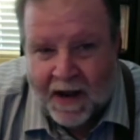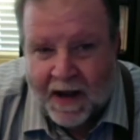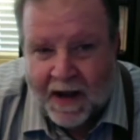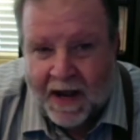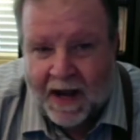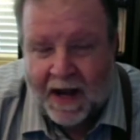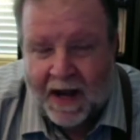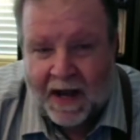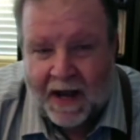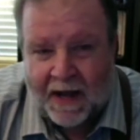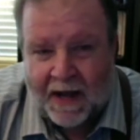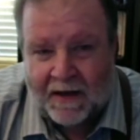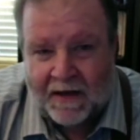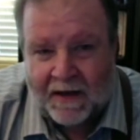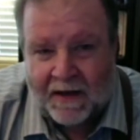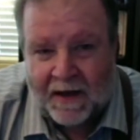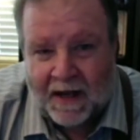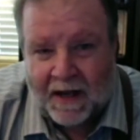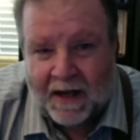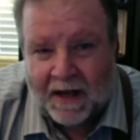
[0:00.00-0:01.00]
and
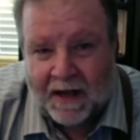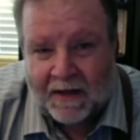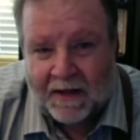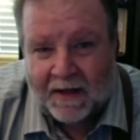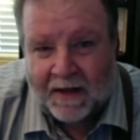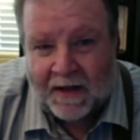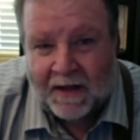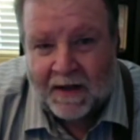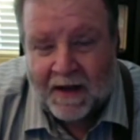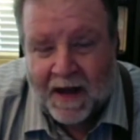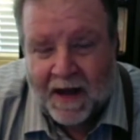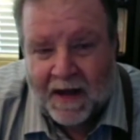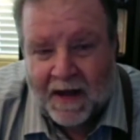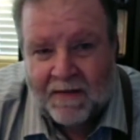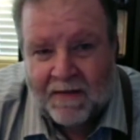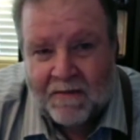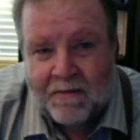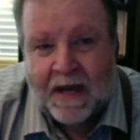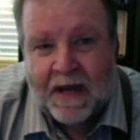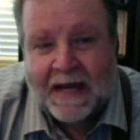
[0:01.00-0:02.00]

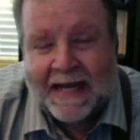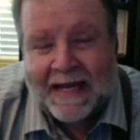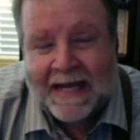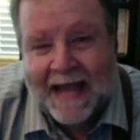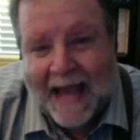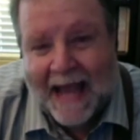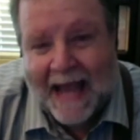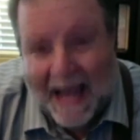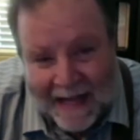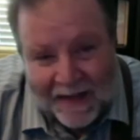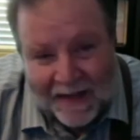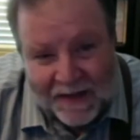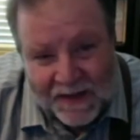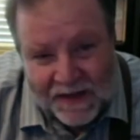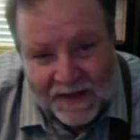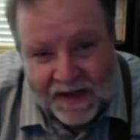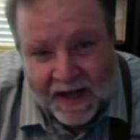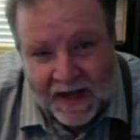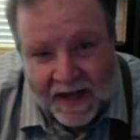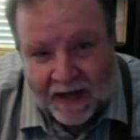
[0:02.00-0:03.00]
but he
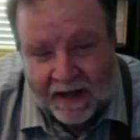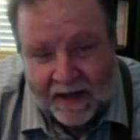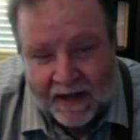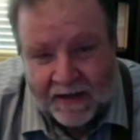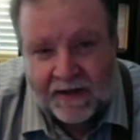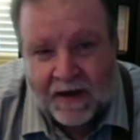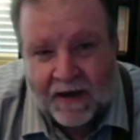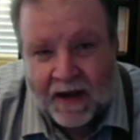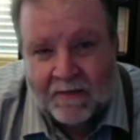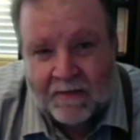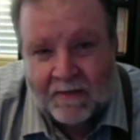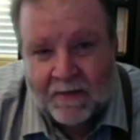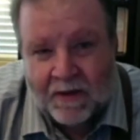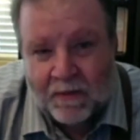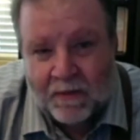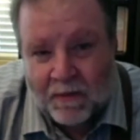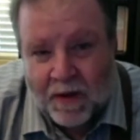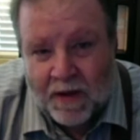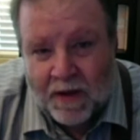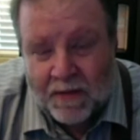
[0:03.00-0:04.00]
ends that
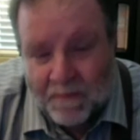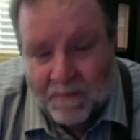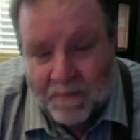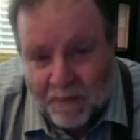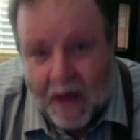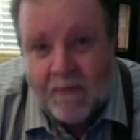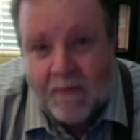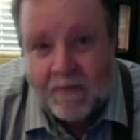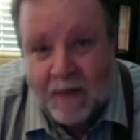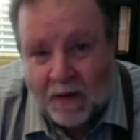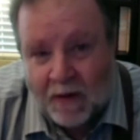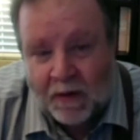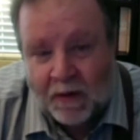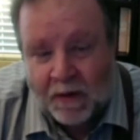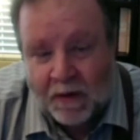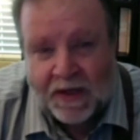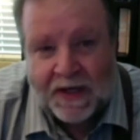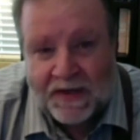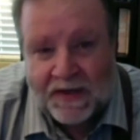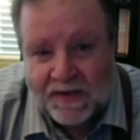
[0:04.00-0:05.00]
indictment with, "But
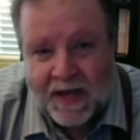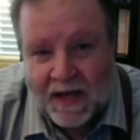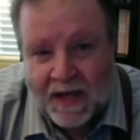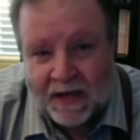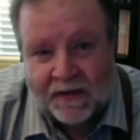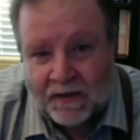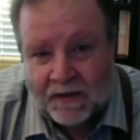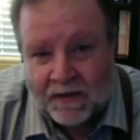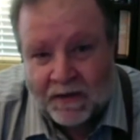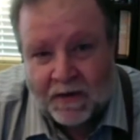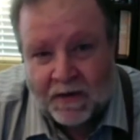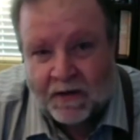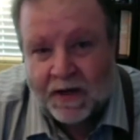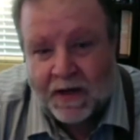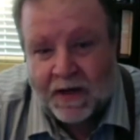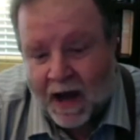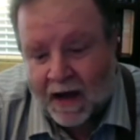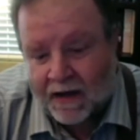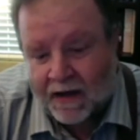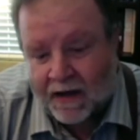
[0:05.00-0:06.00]
behold, I stand at the door and
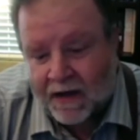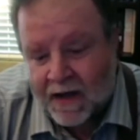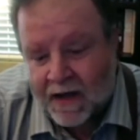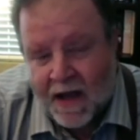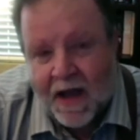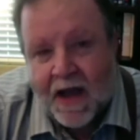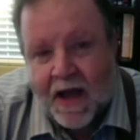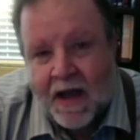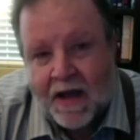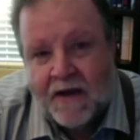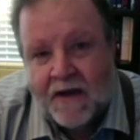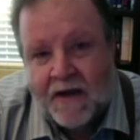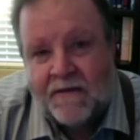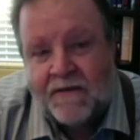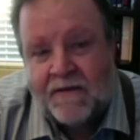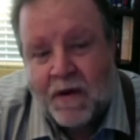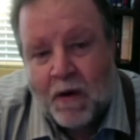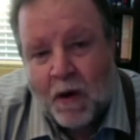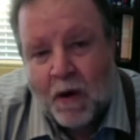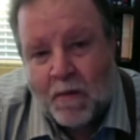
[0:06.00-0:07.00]
knock, and
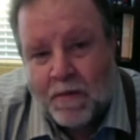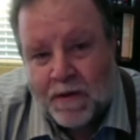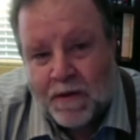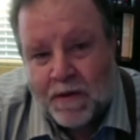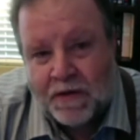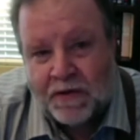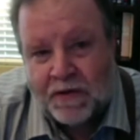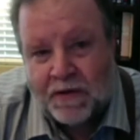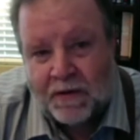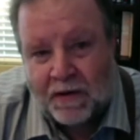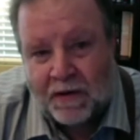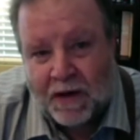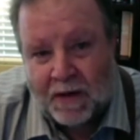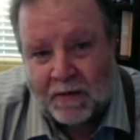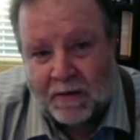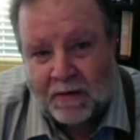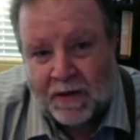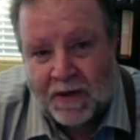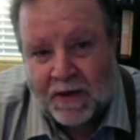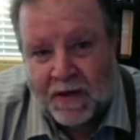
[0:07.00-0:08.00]
if you open the door, I
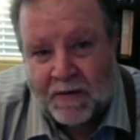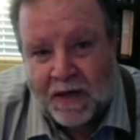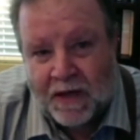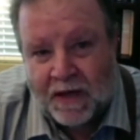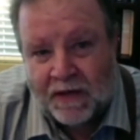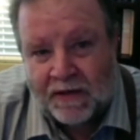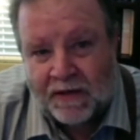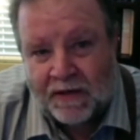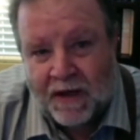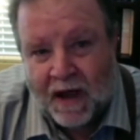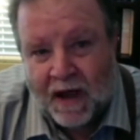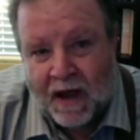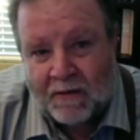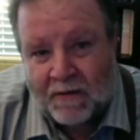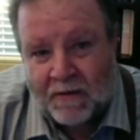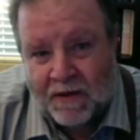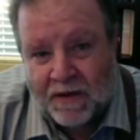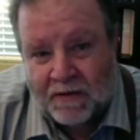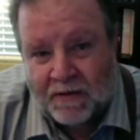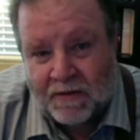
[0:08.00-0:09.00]
will come in and
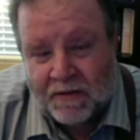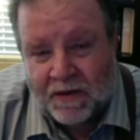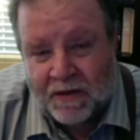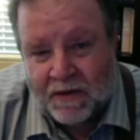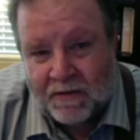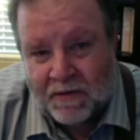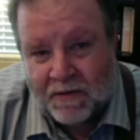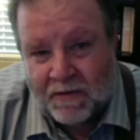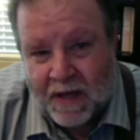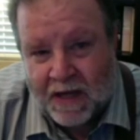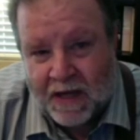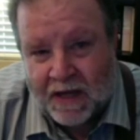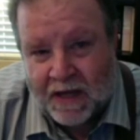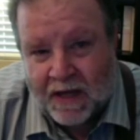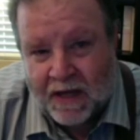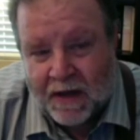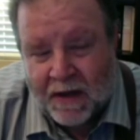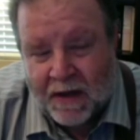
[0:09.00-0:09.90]
dine with you, and you with me."